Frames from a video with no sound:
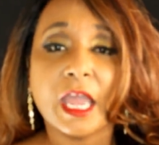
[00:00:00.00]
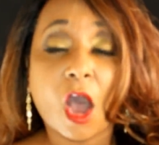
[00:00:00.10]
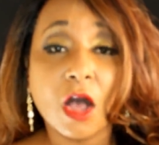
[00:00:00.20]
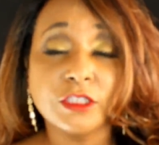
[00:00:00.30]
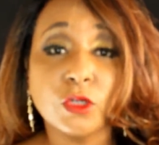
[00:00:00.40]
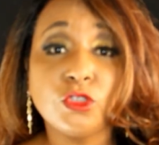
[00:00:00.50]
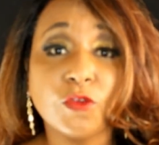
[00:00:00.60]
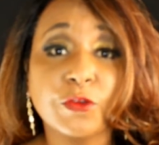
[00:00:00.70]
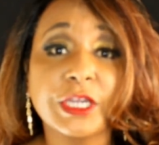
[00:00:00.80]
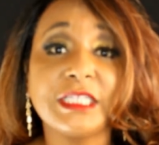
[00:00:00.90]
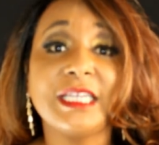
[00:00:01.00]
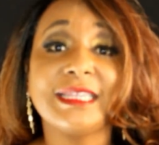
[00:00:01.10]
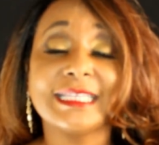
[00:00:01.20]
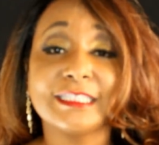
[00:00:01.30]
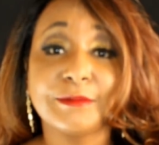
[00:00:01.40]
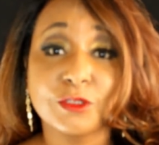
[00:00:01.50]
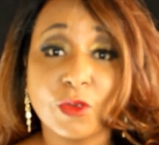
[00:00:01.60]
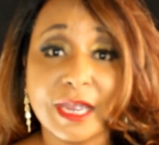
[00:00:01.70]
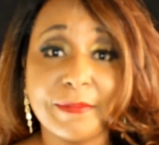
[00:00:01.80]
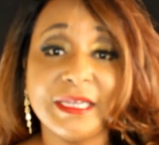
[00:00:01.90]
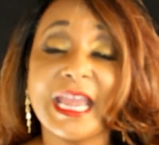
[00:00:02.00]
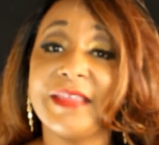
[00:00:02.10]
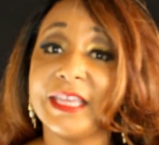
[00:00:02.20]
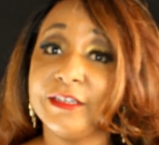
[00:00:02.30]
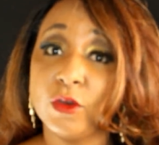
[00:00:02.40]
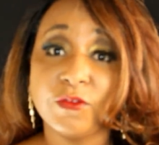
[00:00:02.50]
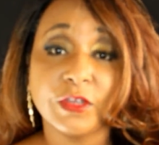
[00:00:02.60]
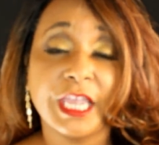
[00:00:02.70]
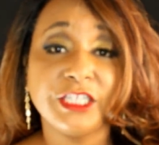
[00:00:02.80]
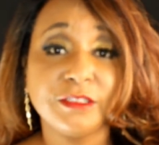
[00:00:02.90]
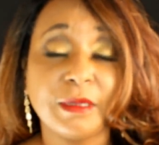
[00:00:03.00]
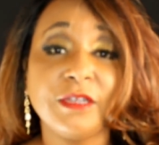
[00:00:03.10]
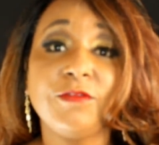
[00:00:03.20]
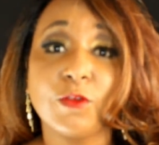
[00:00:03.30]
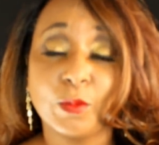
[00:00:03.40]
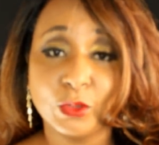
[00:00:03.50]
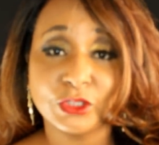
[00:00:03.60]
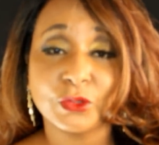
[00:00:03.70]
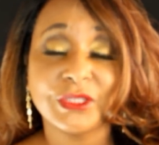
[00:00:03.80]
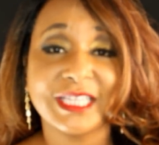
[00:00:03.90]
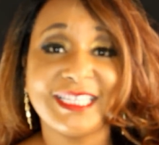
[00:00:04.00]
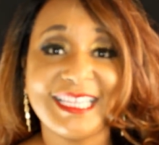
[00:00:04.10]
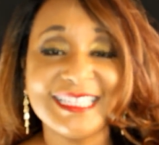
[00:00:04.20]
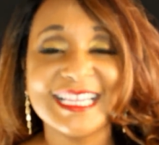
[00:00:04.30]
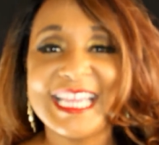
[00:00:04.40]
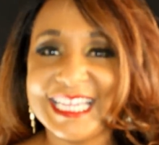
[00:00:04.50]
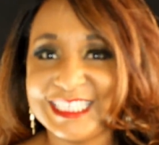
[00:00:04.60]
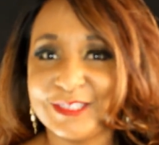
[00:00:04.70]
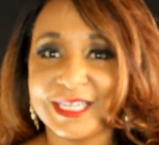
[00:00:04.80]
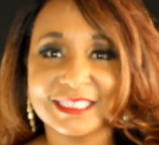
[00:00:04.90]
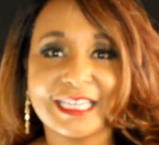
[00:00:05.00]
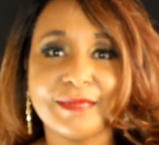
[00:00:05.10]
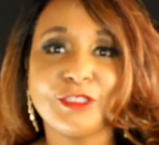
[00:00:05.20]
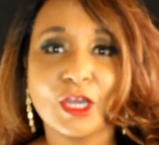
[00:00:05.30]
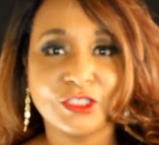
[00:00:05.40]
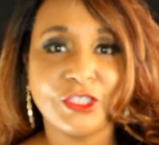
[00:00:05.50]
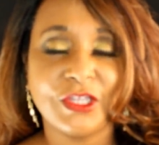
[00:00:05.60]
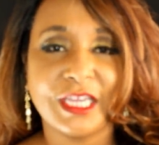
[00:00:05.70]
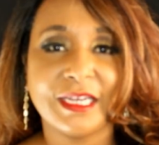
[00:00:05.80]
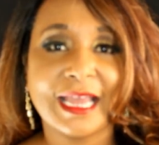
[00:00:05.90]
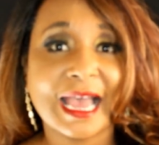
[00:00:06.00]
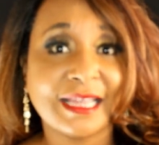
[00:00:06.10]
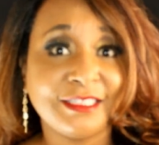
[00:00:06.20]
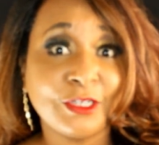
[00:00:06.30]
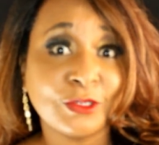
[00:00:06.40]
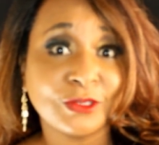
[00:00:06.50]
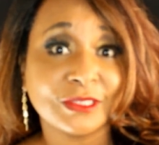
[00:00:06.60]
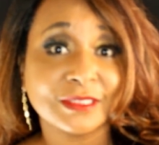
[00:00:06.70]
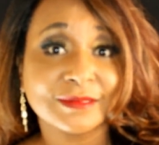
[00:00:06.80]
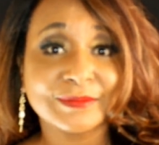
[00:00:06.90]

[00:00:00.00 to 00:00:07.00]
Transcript: Also, don't forget to hit that subscribe button and that notification button for more stories like these. Until next time, talk to you then. Adios.